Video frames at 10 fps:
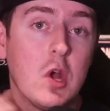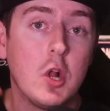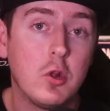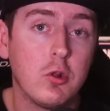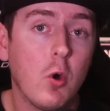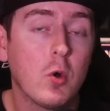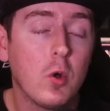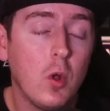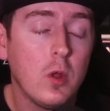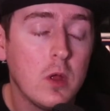
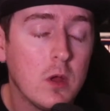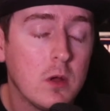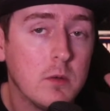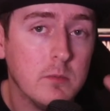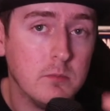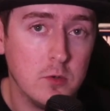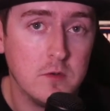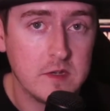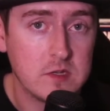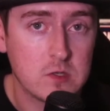local
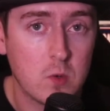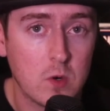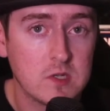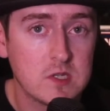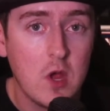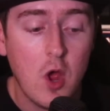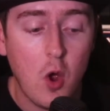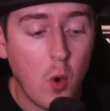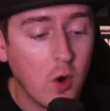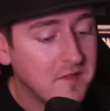movie stores
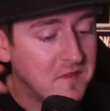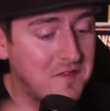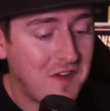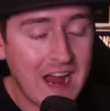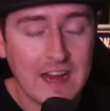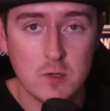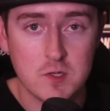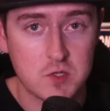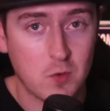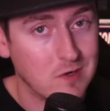or vinyl
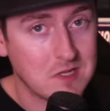stores.